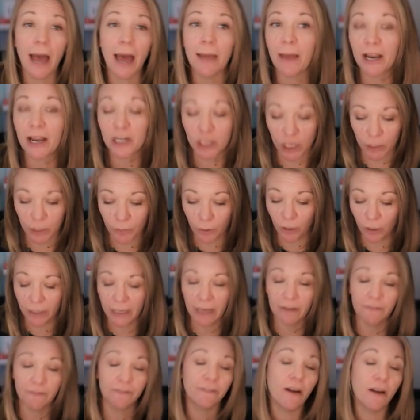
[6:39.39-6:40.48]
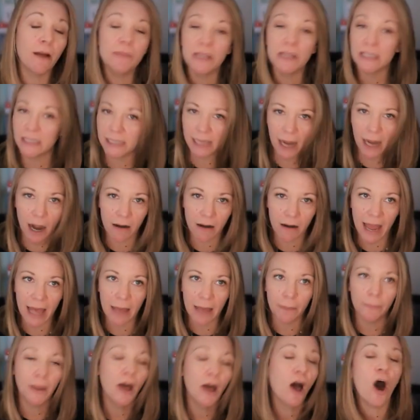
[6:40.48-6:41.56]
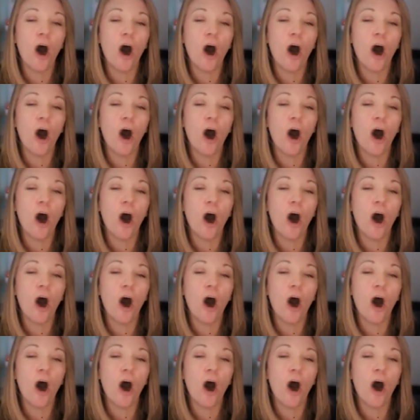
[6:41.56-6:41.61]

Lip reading: I'm actually pulling it from the CRM,